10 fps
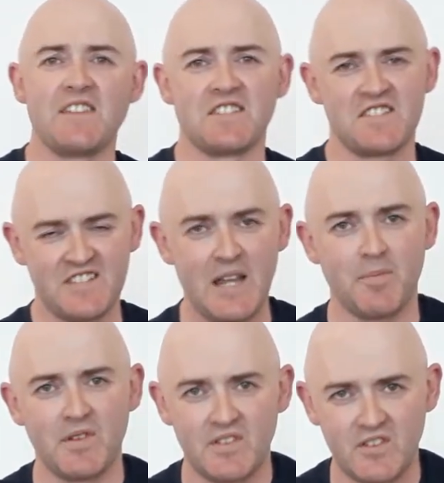a
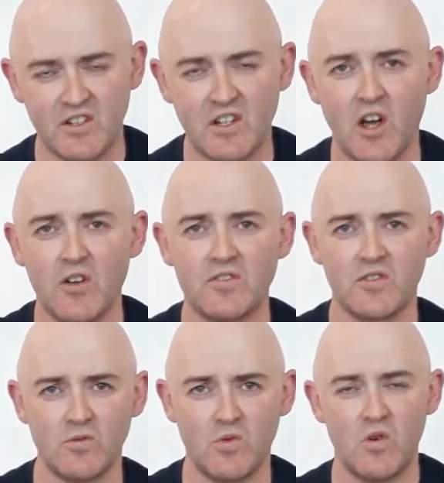step to go
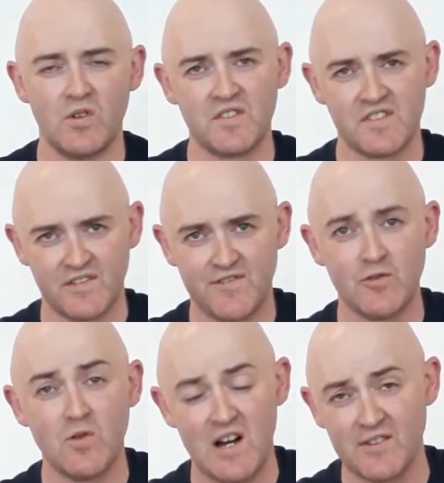towards the
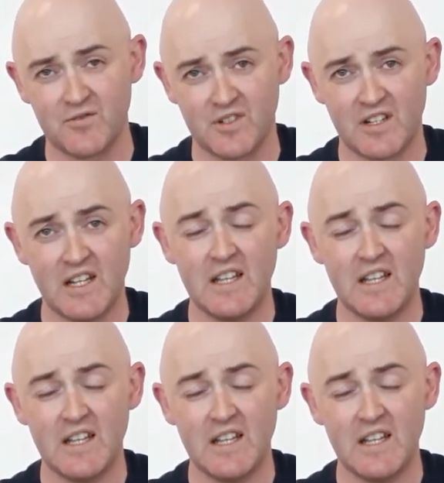full 100.